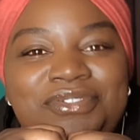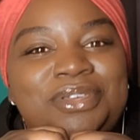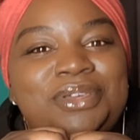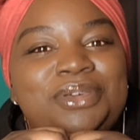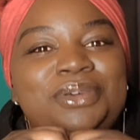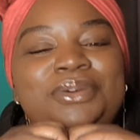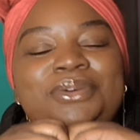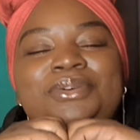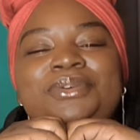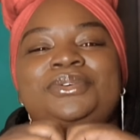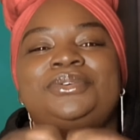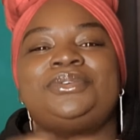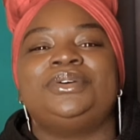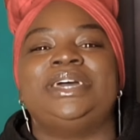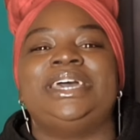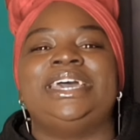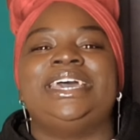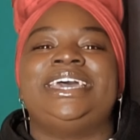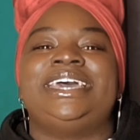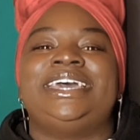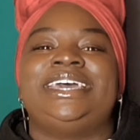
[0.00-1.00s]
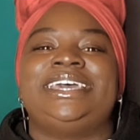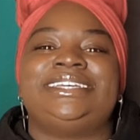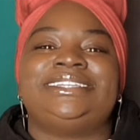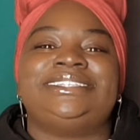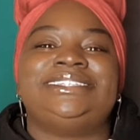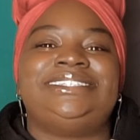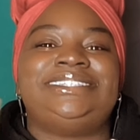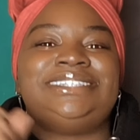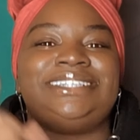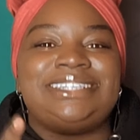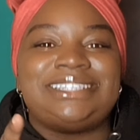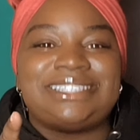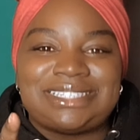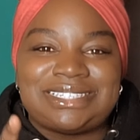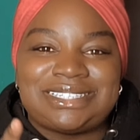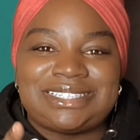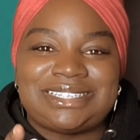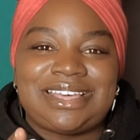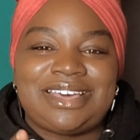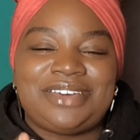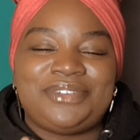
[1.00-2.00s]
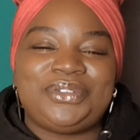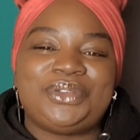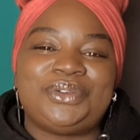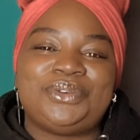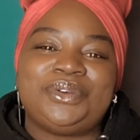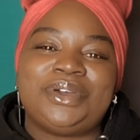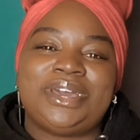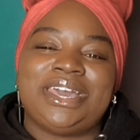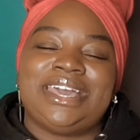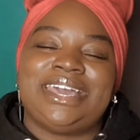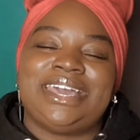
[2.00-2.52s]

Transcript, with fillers: you and Jesus love you,